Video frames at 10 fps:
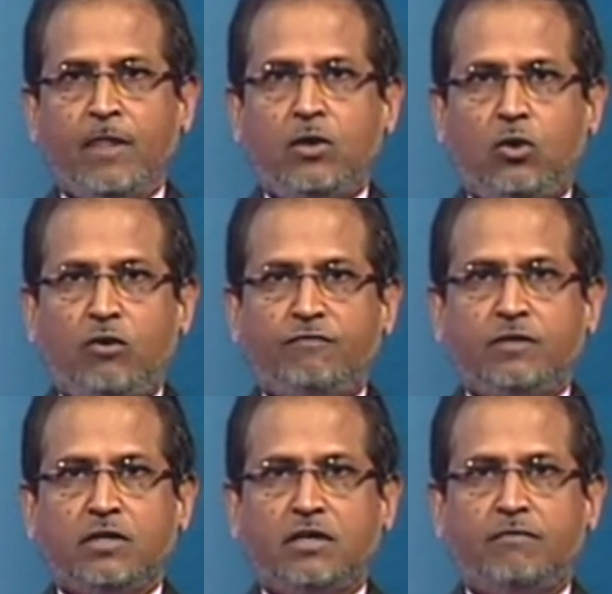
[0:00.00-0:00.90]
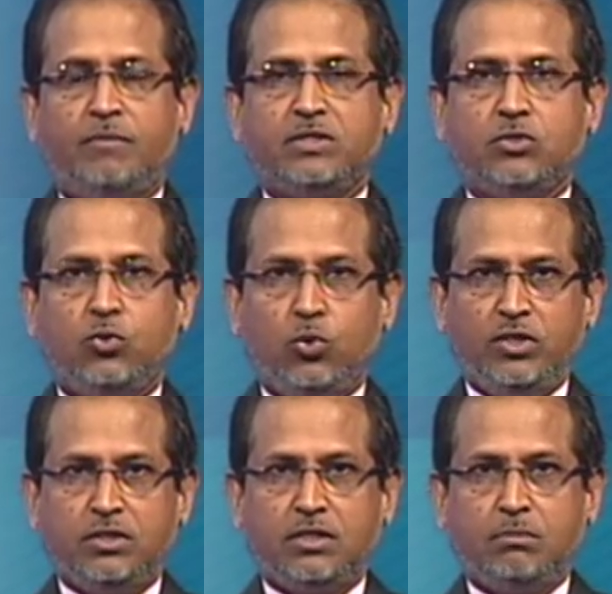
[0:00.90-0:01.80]
of governments
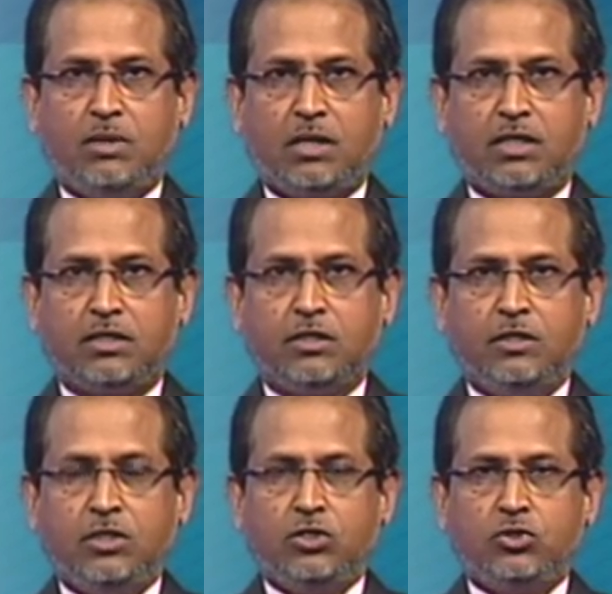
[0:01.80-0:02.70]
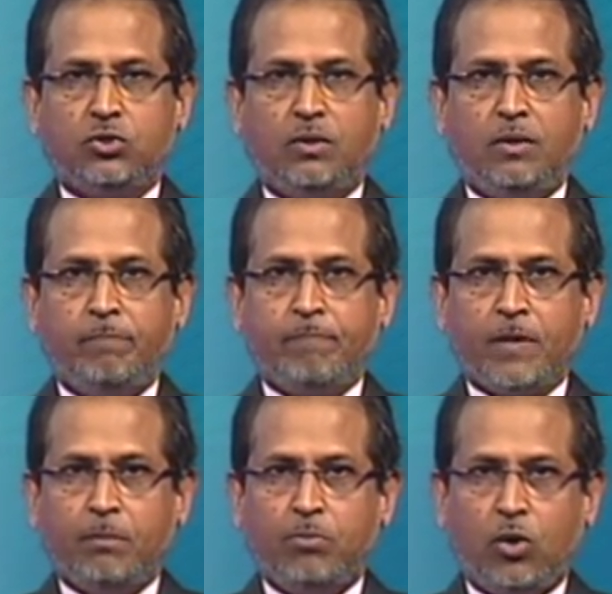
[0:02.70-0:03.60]
going to the market to
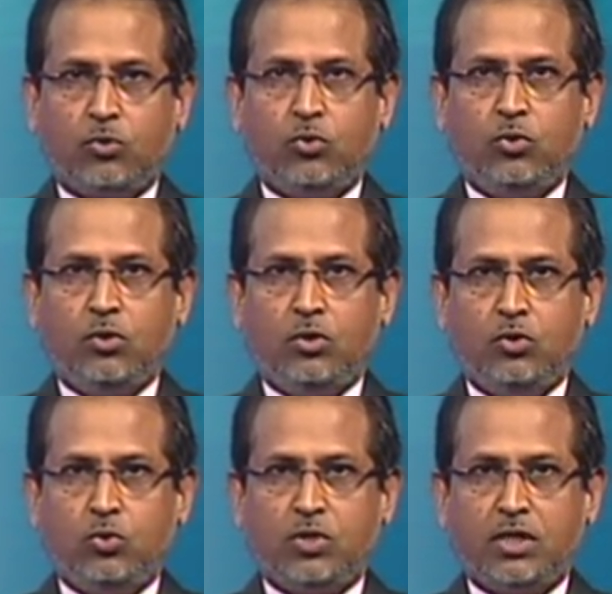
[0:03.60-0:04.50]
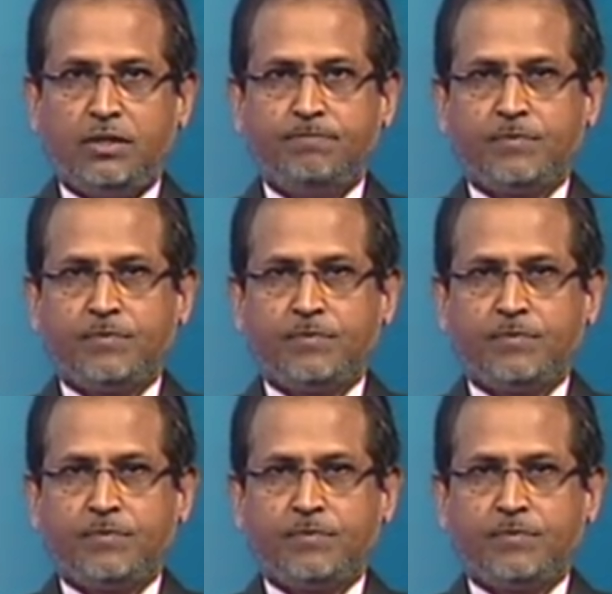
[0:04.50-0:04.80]
borrow locally.